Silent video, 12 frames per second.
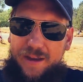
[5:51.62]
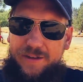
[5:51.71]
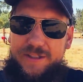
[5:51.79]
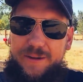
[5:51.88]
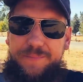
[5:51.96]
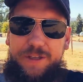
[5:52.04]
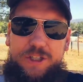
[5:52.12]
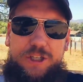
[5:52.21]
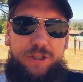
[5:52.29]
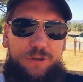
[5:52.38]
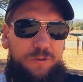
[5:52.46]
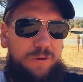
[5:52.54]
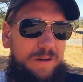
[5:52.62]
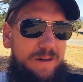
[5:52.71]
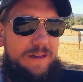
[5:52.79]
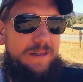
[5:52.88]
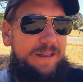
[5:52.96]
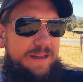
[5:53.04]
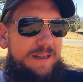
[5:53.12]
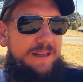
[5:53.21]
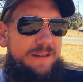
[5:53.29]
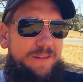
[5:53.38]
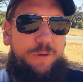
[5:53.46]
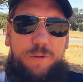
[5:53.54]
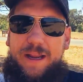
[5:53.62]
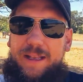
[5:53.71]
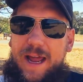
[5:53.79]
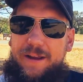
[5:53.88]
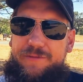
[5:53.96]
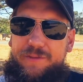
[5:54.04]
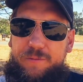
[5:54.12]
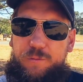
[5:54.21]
something to the way life